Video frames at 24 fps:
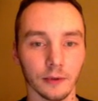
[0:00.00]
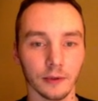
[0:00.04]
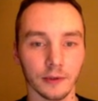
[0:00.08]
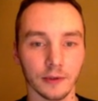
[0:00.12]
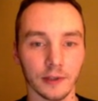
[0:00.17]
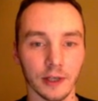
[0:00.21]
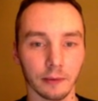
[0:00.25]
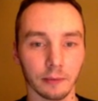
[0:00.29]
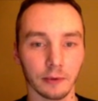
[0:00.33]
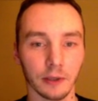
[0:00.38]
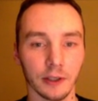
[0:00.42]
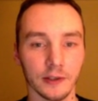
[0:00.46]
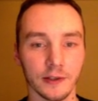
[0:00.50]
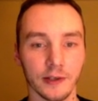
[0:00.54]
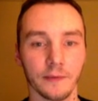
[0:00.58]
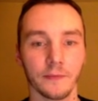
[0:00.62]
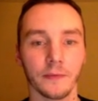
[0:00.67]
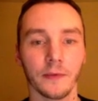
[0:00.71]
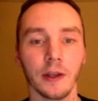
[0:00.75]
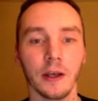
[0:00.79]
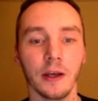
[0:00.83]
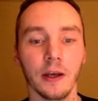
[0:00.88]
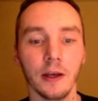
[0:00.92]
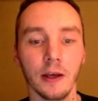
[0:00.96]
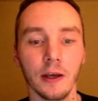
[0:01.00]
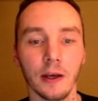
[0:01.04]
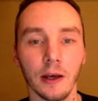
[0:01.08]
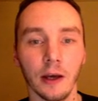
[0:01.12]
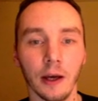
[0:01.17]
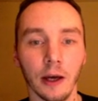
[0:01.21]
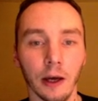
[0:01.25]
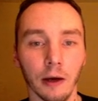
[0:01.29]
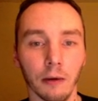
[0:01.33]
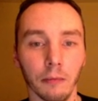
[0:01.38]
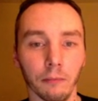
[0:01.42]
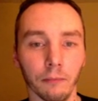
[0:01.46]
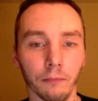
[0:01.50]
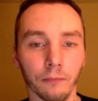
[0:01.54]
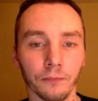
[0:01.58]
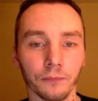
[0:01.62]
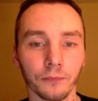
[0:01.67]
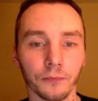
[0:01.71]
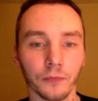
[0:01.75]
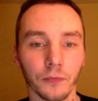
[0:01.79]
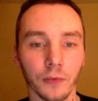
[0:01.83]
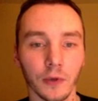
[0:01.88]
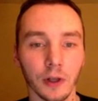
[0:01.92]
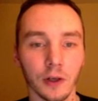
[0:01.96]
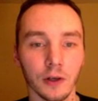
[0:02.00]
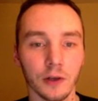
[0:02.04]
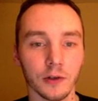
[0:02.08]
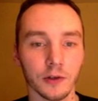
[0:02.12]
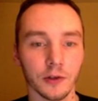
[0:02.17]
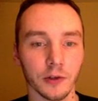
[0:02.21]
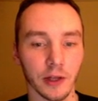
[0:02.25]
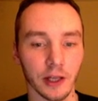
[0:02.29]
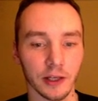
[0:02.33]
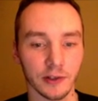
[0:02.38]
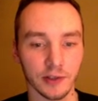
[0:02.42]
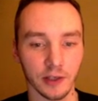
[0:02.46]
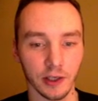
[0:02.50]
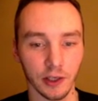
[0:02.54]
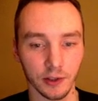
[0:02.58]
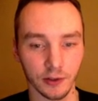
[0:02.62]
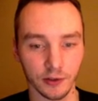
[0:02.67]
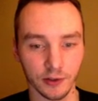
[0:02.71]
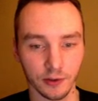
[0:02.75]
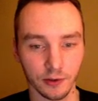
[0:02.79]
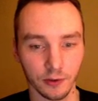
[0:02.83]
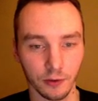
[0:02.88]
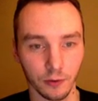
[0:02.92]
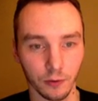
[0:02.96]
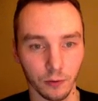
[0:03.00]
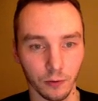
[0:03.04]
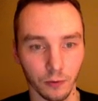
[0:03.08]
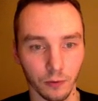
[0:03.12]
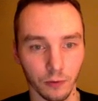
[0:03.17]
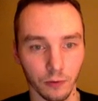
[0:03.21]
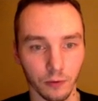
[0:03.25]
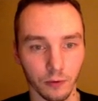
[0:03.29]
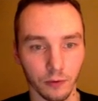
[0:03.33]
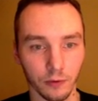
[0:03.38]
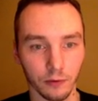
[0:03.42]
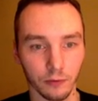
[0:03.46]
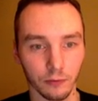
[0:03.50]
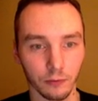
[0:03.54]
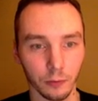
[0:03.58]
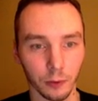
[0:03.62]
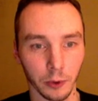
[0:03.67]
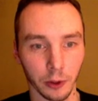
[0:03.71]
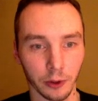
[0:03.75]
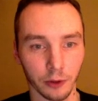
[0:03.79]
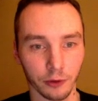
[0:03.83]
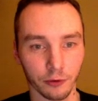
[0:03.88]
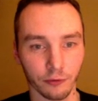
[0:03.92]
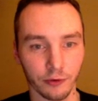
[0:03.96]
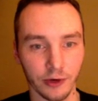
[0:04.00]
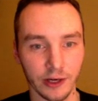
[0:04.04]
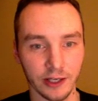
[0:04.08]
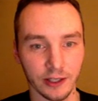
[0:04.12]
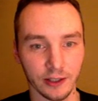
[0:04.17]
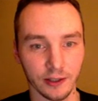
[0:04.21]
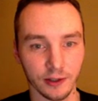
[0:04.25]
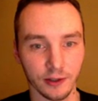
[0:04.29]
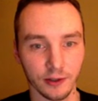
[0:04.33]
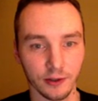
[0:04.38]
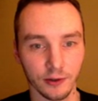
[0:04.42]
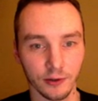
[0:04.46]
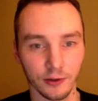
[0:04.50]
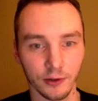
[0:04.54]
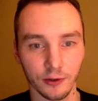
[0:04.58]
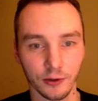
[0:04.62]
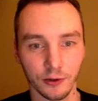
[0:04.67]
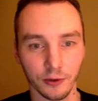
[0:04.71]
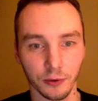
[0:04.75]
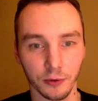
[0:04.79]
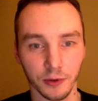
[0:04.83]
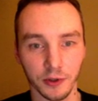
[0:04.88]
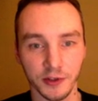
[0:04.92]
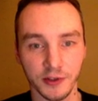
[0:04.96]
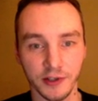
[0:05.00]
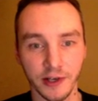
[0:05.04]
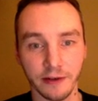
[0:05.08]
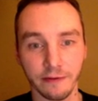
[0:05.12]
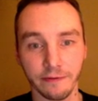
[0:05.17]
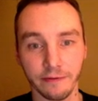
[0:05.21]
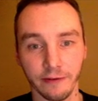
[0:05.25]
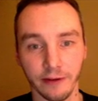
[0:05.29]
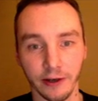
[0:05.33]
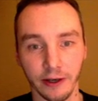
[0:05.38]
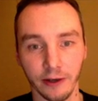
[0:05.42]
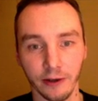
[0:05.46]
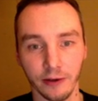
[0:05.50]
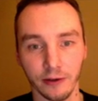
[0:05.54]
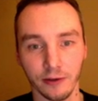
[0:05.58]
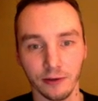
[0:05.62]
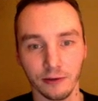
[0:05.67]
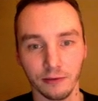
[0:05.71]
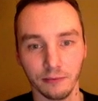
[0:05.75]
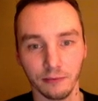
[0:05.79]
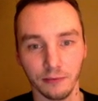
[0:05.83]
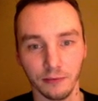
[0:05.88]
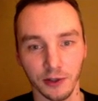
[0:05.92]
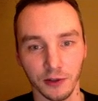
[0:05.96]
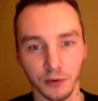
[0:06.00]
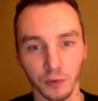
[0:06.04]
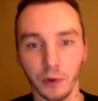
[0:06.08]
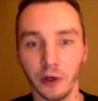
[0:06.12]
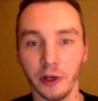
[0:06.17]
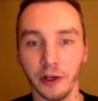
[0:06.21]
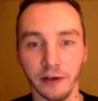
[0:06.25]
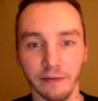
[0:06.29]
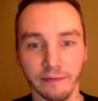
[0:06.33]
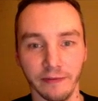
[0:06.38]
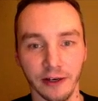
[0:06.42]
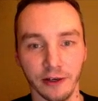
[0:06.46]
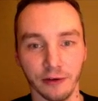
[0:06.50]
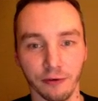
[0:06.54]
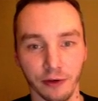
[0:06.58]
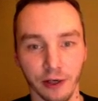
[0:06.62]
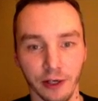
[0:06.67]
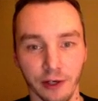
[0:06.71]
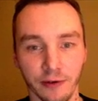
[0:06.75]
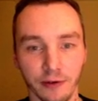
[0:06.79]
Capitalize that. Um, so that says we're going to write to the save file this word inventory.